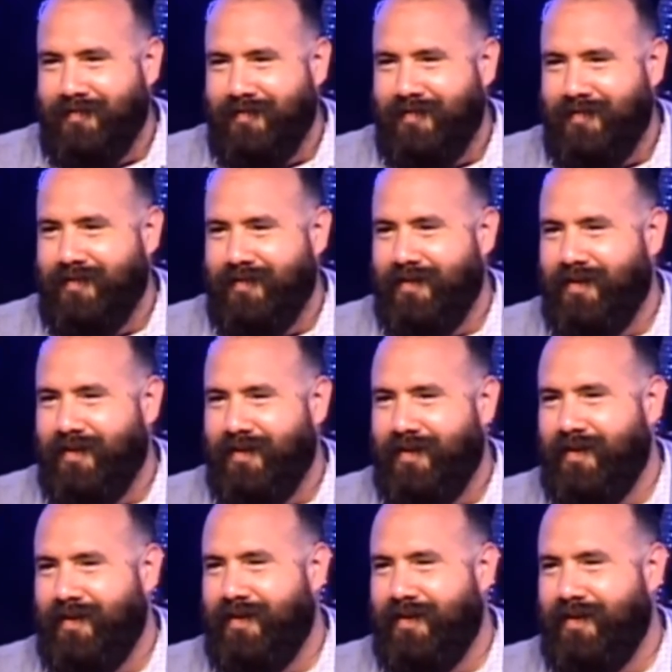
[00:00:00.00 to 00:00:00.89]

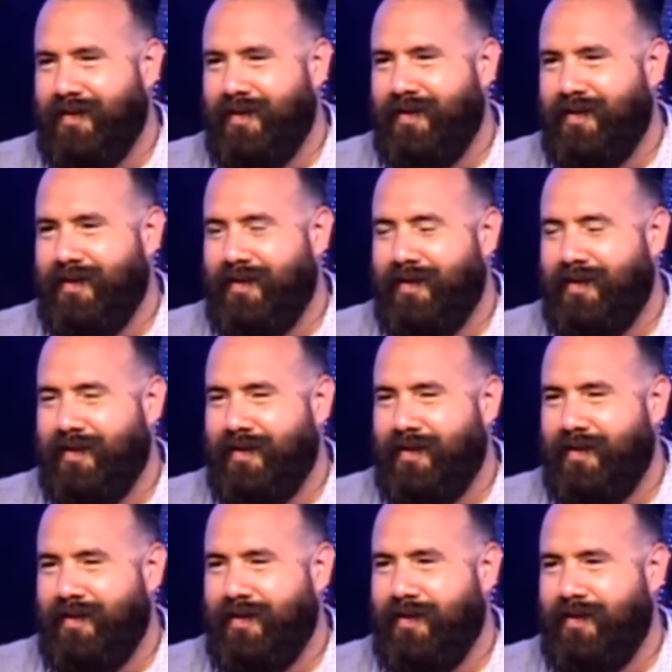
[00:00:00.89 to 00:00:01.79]

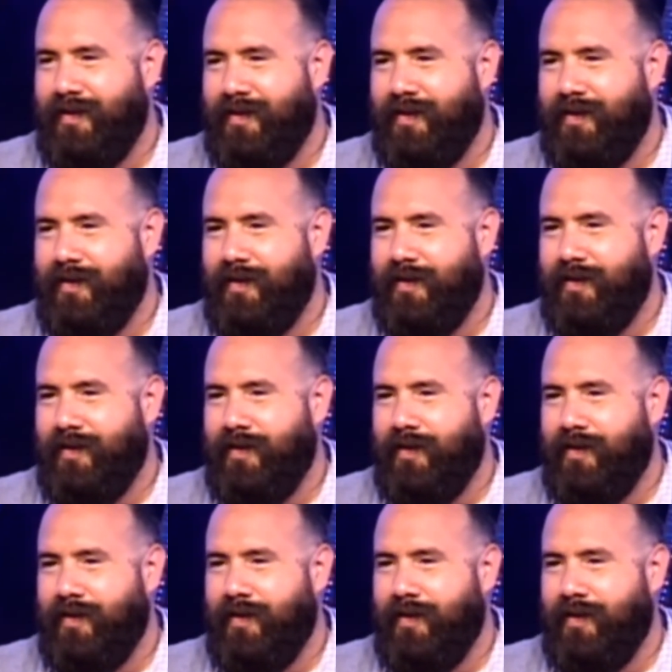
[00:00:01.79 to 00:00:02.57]
[no speech]